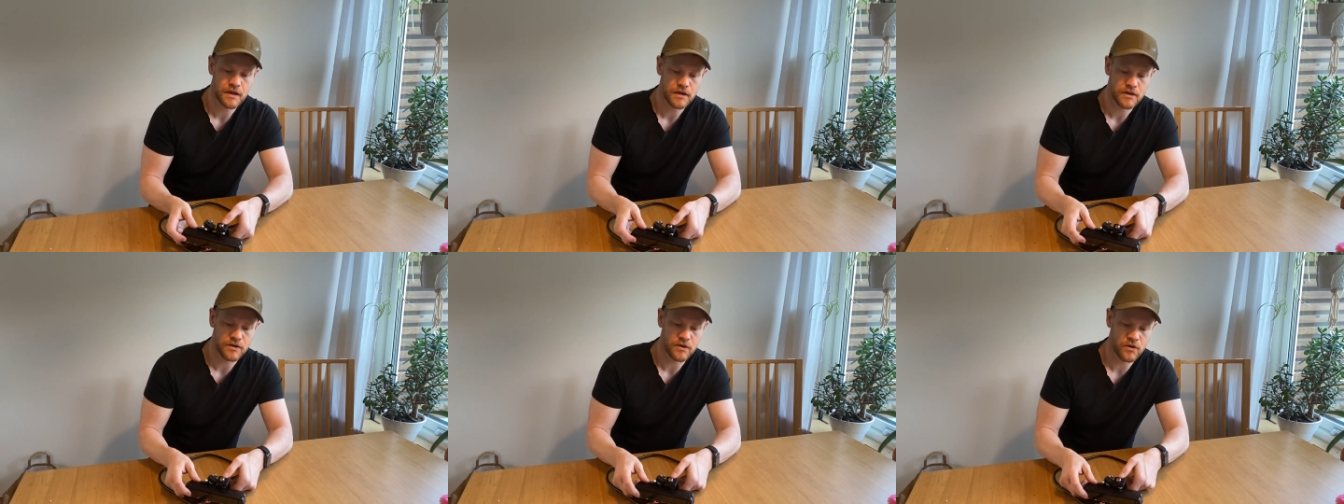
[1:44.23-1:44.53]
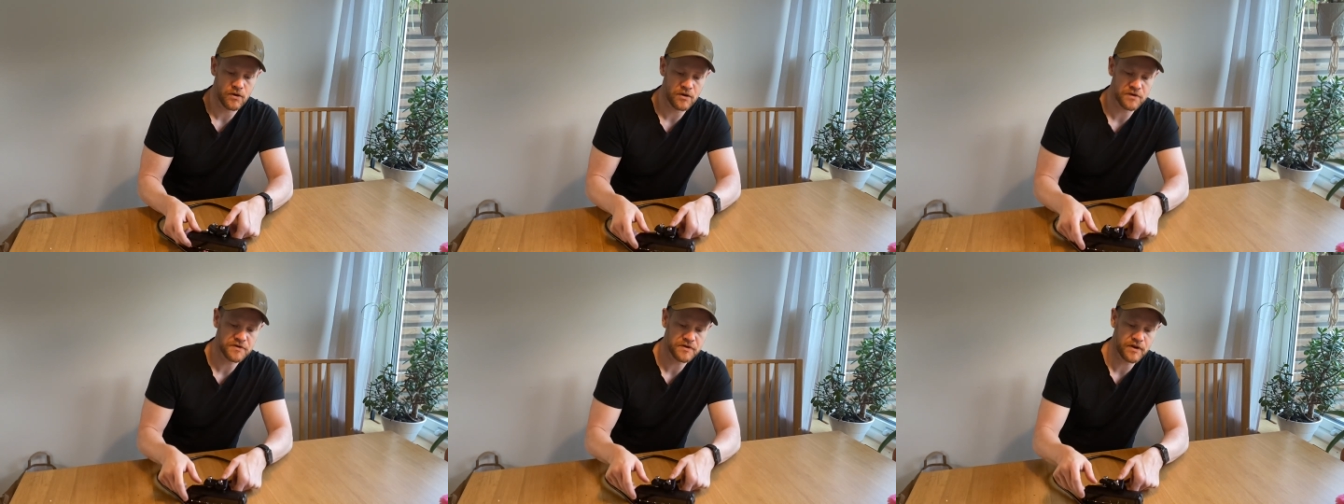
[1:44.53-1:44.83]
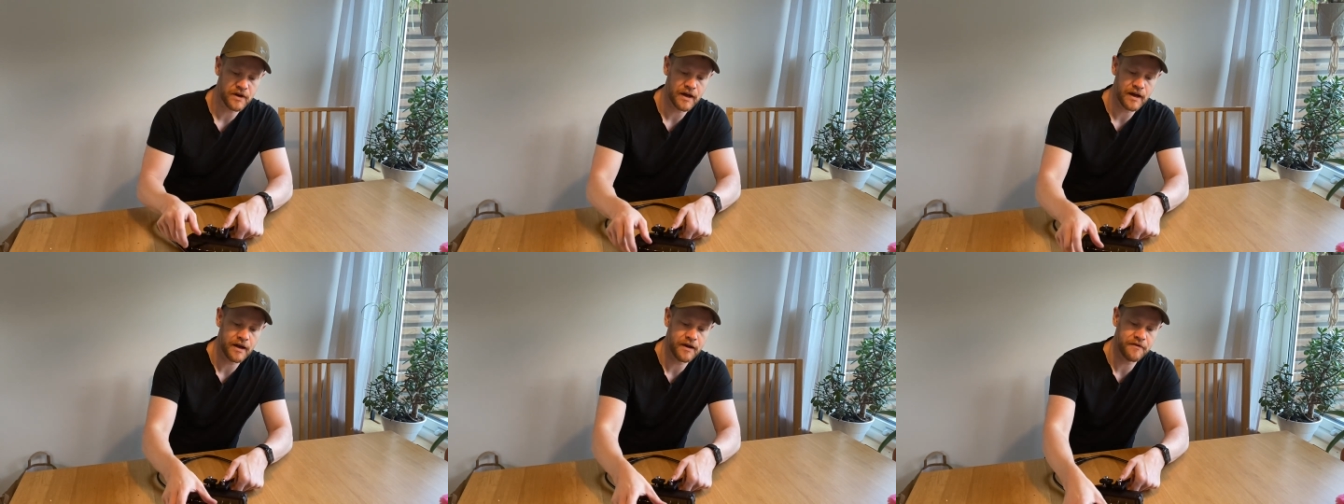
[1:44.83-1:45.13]
You also
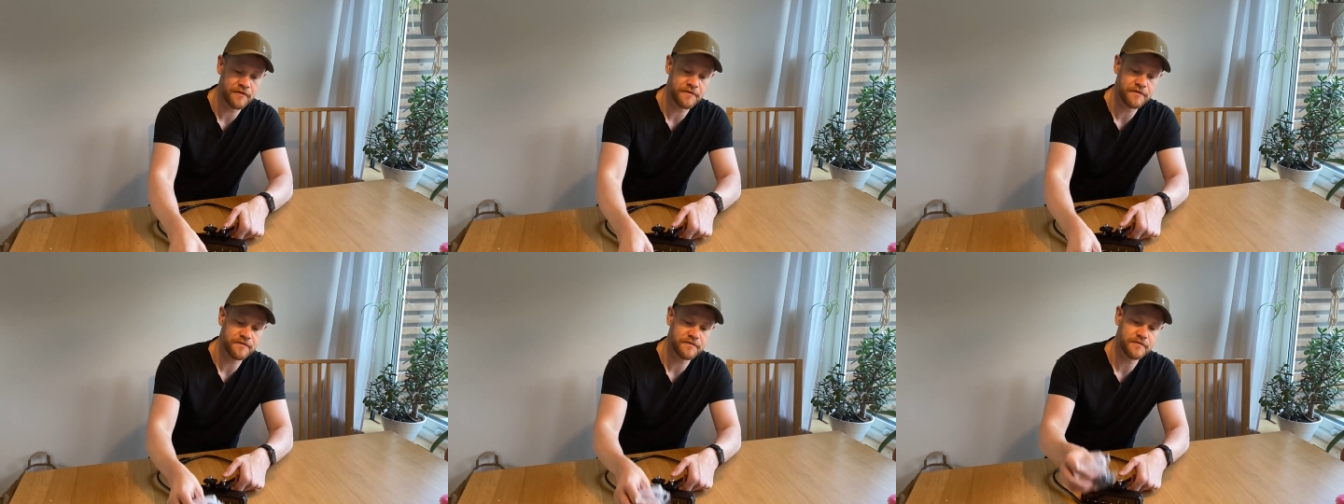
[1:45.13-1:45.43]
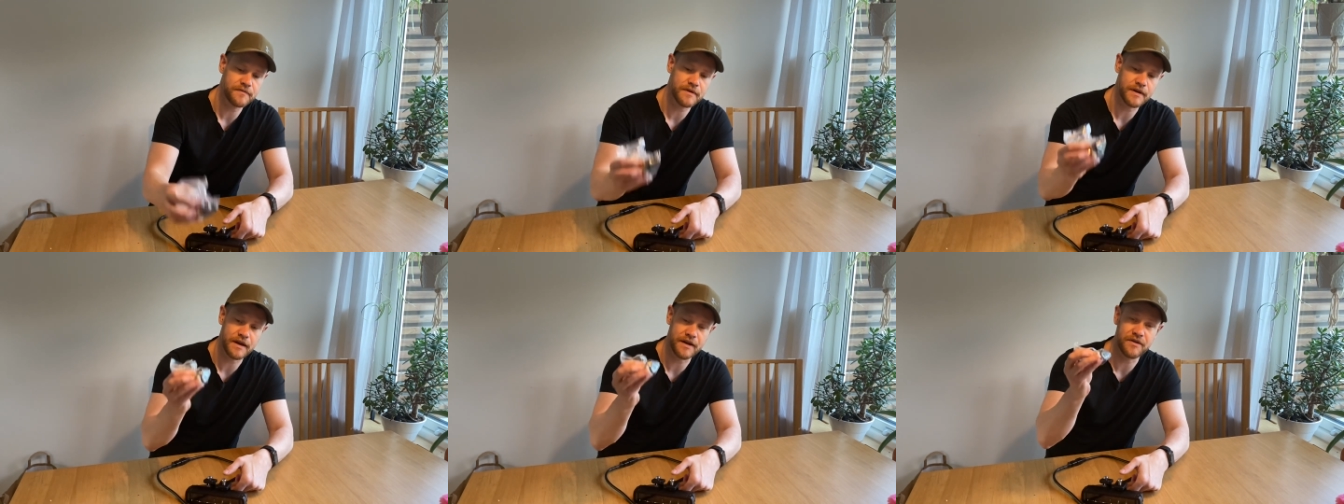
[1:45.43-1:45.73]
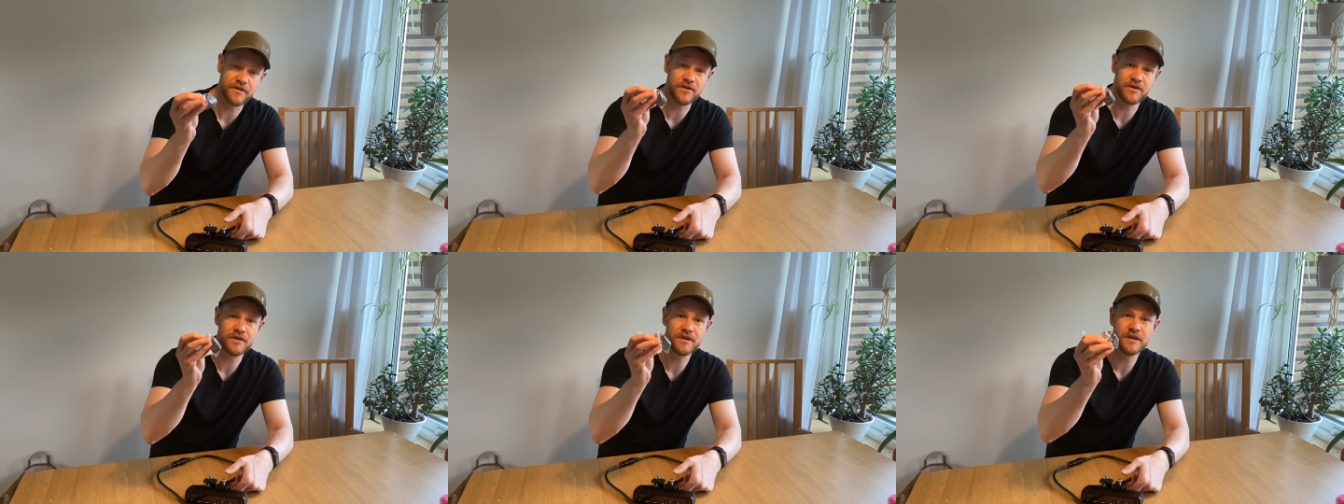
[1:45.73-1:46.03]
have
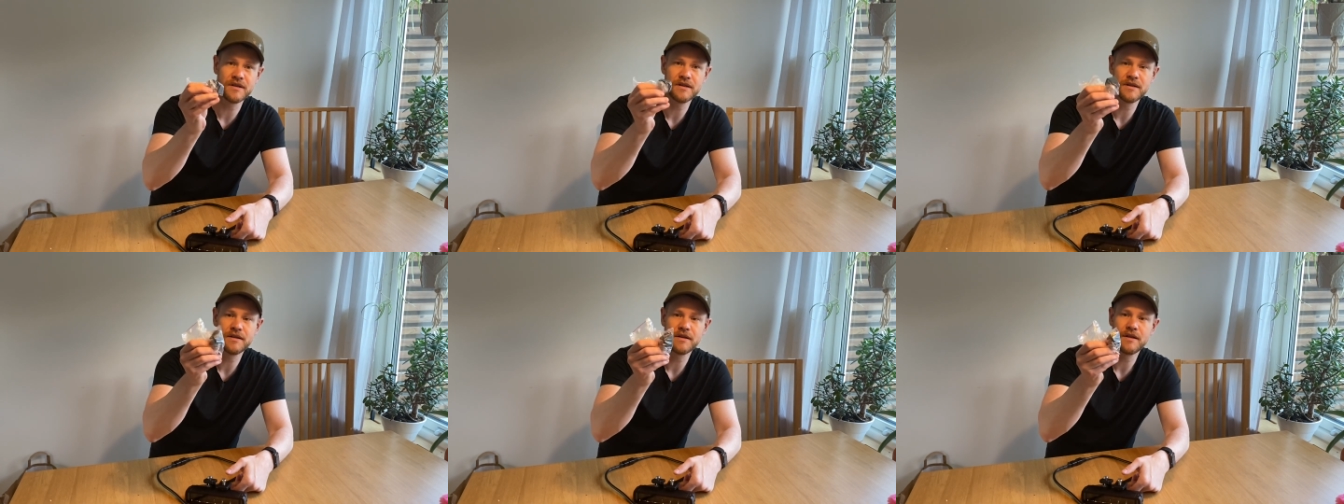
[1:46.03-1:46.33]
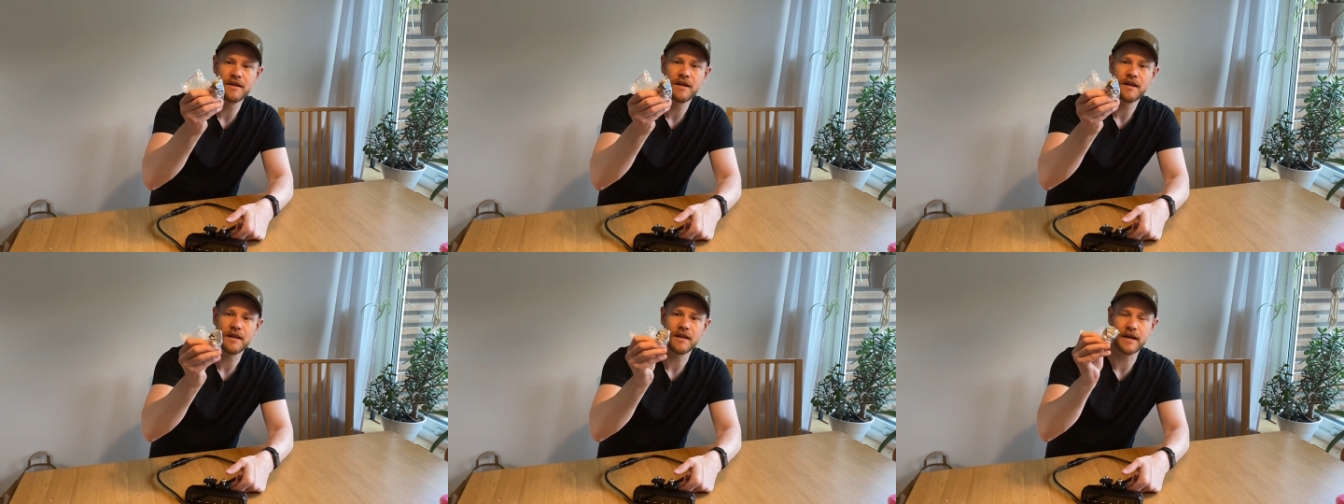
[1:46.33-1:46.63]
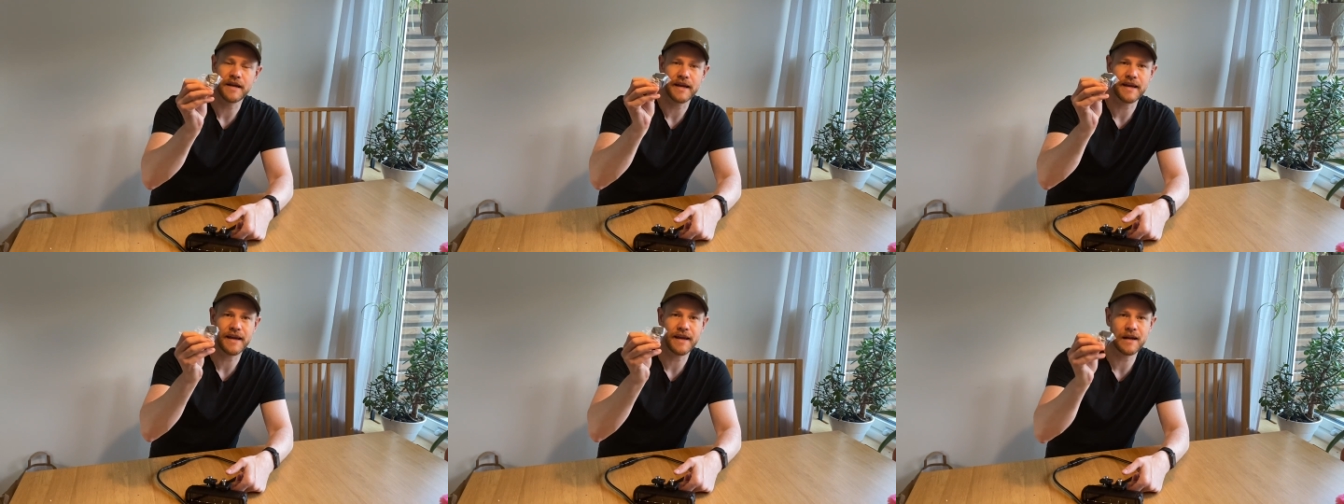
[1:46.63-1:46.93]
other
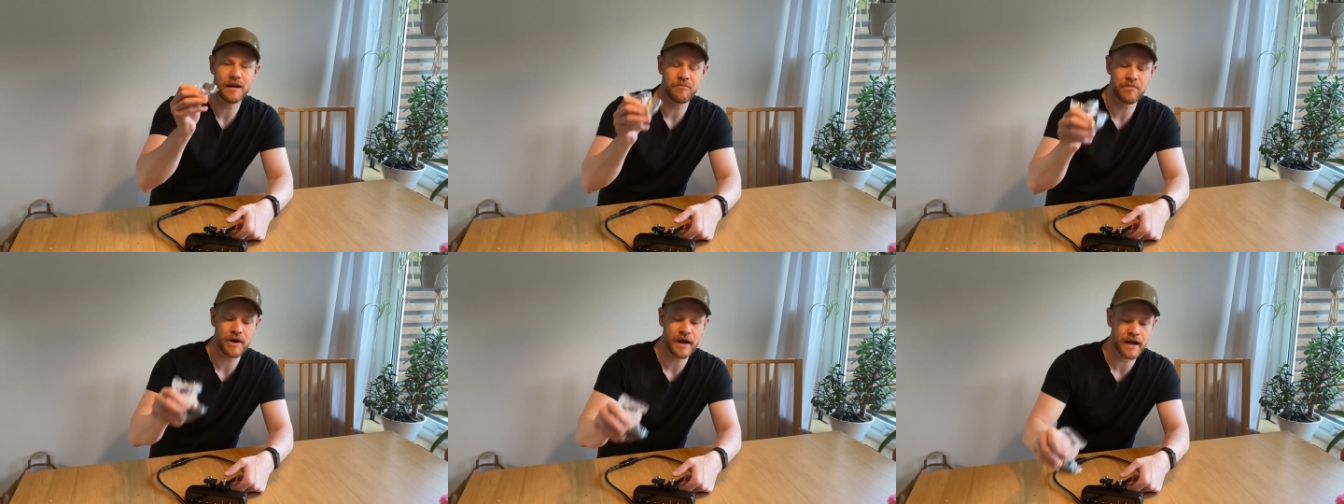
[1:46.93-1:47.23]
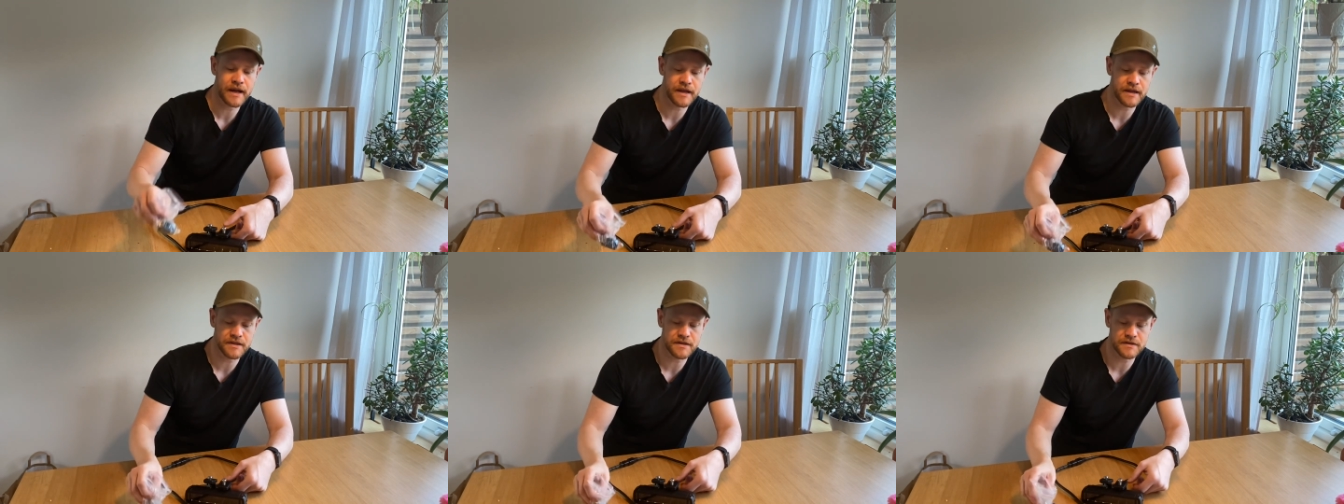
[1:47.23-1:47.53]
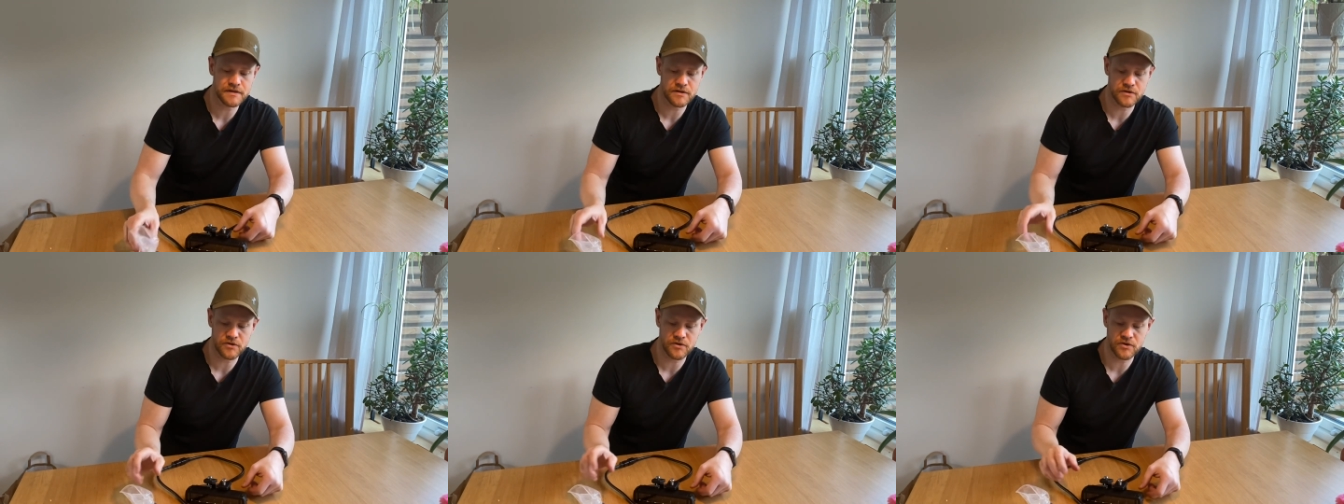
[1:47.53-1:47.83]
like L brackets,
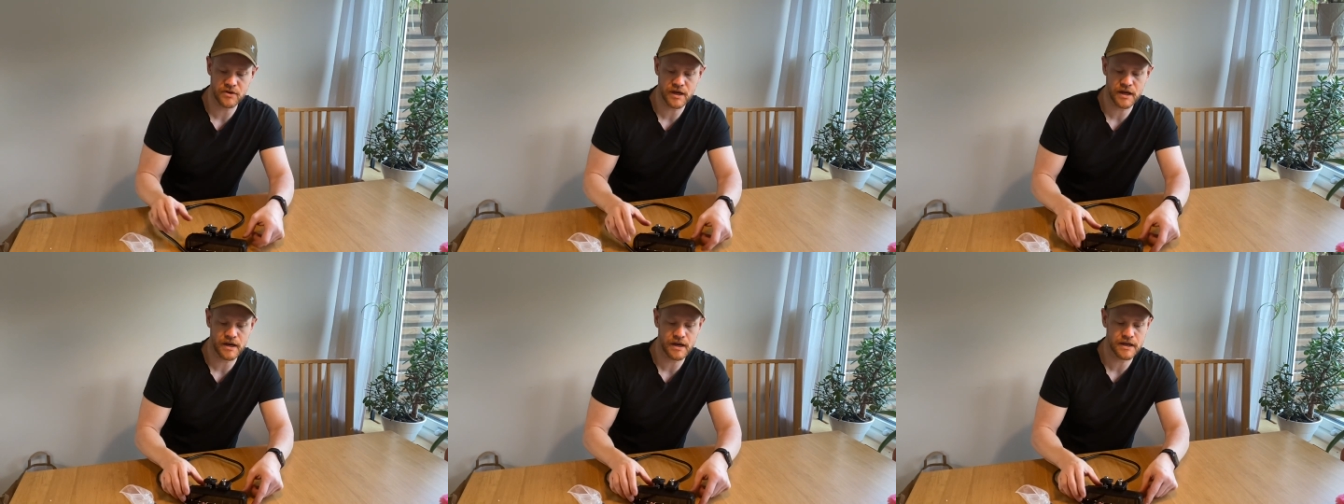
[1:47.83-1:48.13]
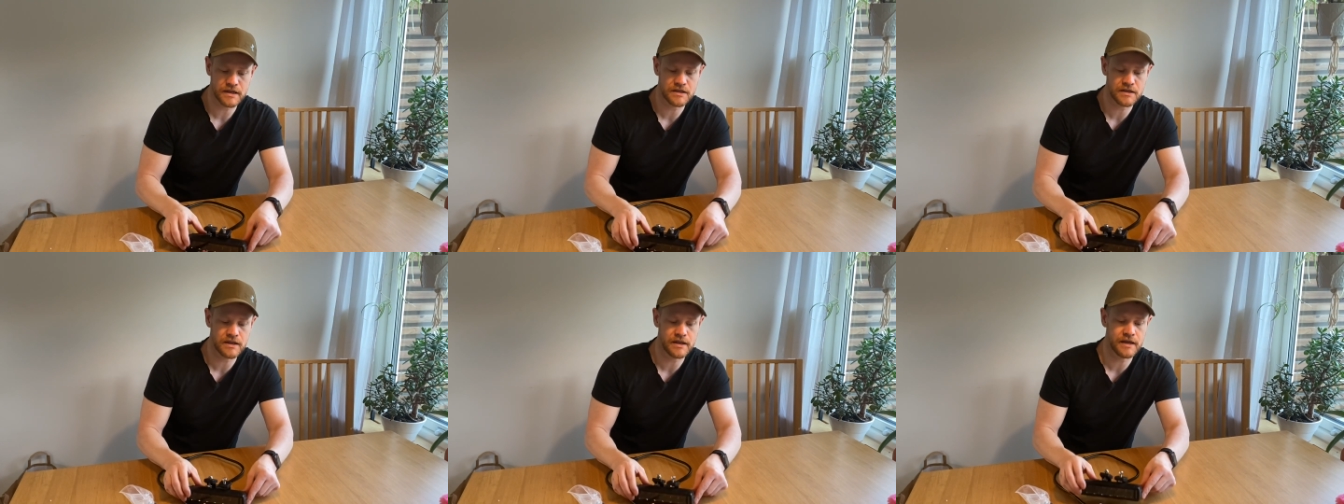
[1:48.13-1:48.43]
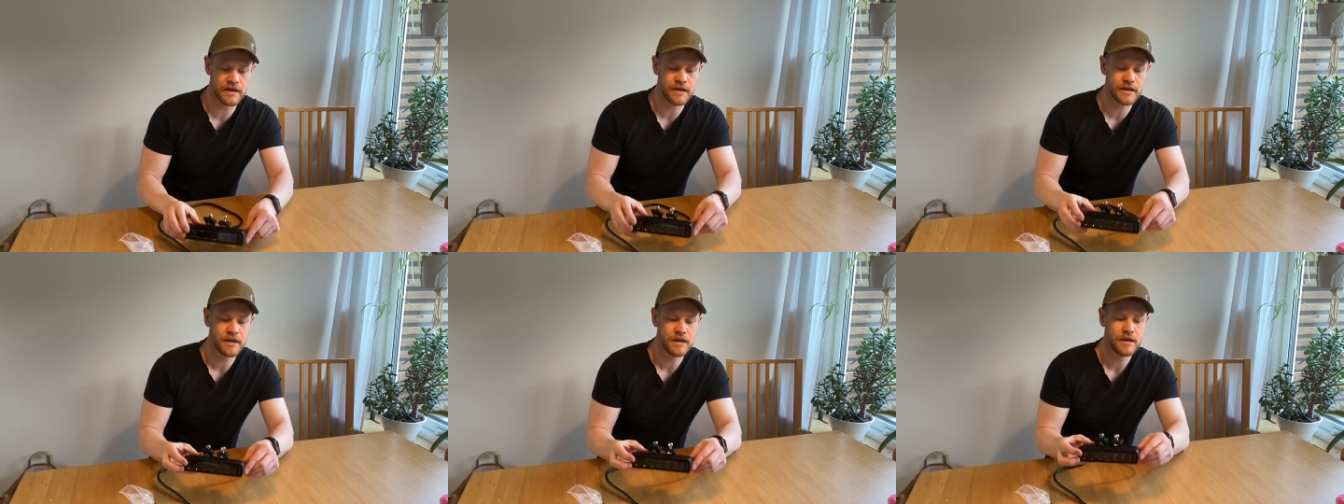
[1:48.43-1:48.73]
so you can actually